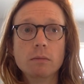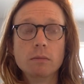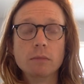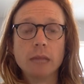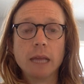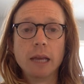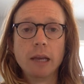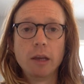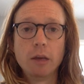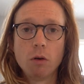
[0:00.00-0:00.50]

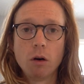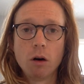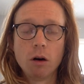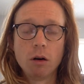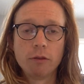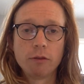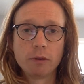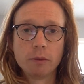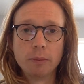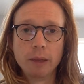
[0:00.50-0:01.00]
thank you all
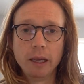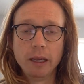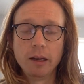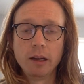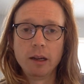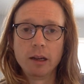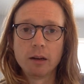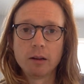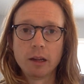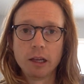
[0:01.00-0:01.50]
for being
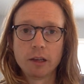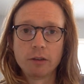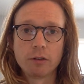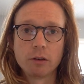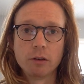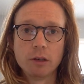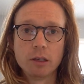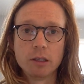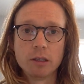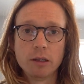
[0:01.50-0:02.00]
here. Thanks
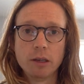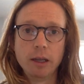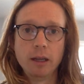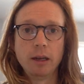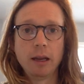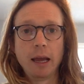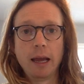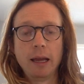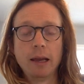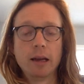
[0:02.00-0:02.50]
for
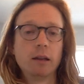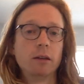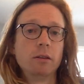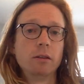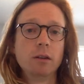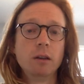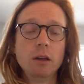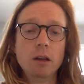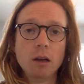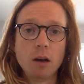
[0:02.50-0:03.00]
listening, and
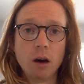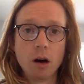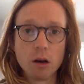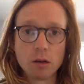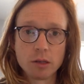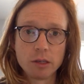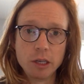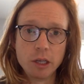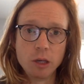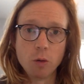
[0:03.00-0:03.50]
I'll
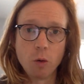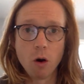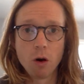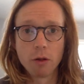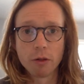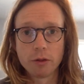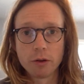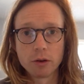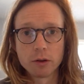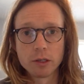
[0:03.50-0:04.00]
see you all
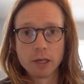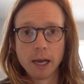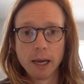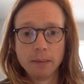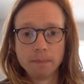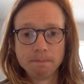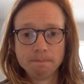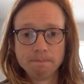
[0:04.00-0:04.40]
on Thursday.